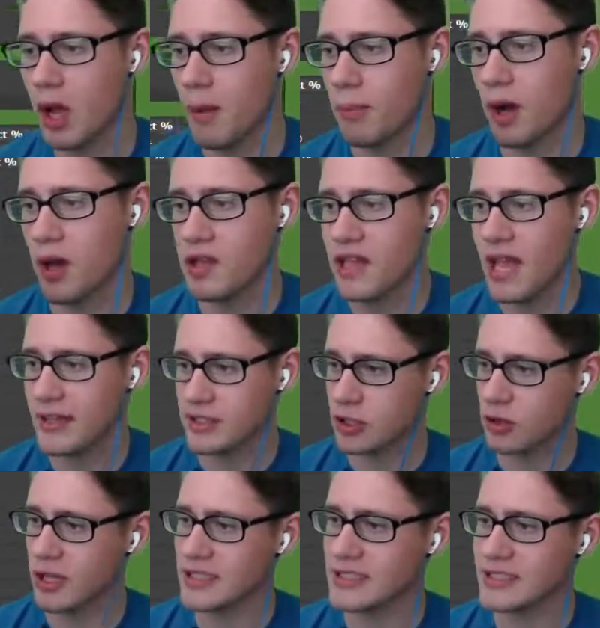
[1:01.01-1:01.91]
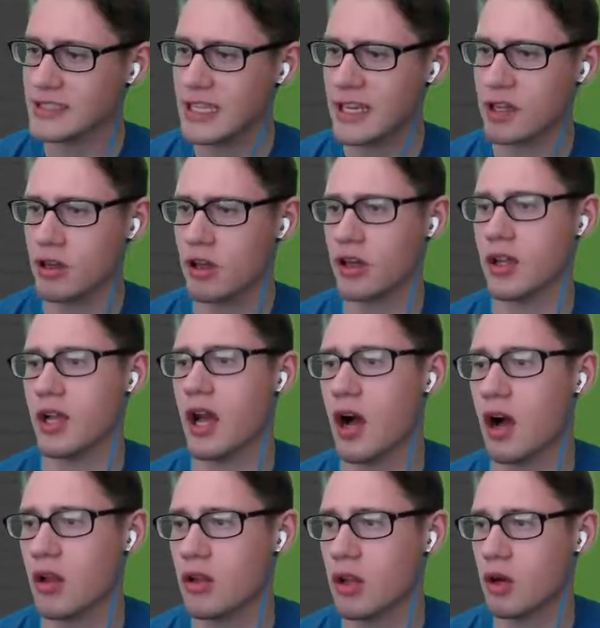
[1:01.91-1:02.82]
But yeah, so let's take a look
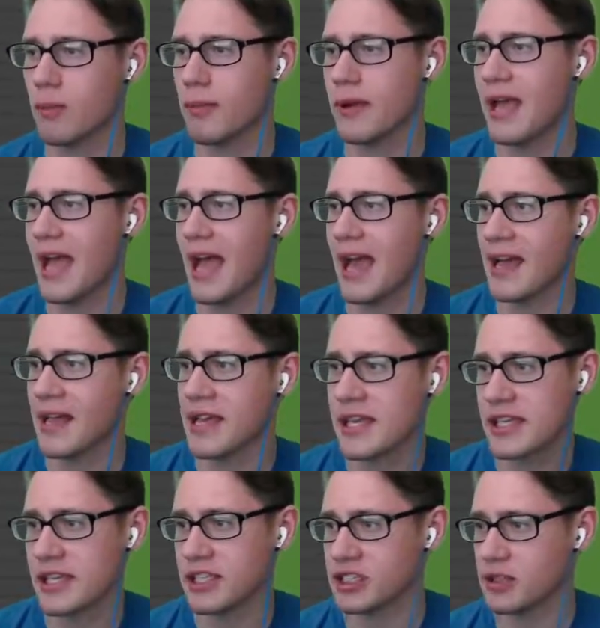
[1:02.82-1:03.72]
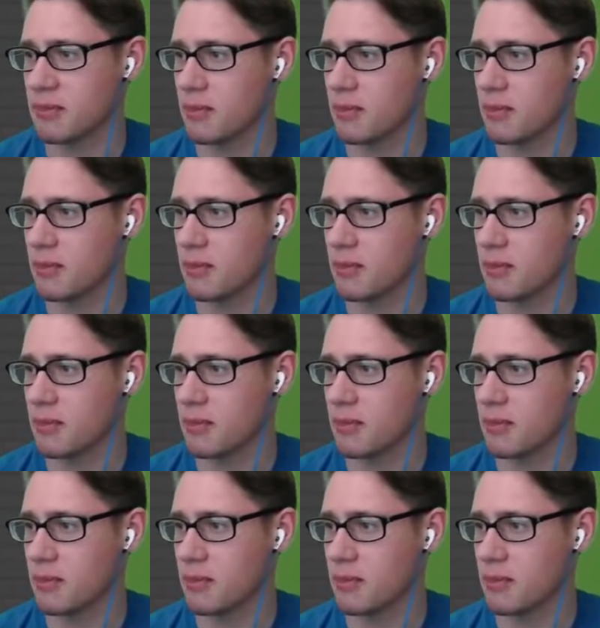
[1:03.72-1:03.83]
a little bit at his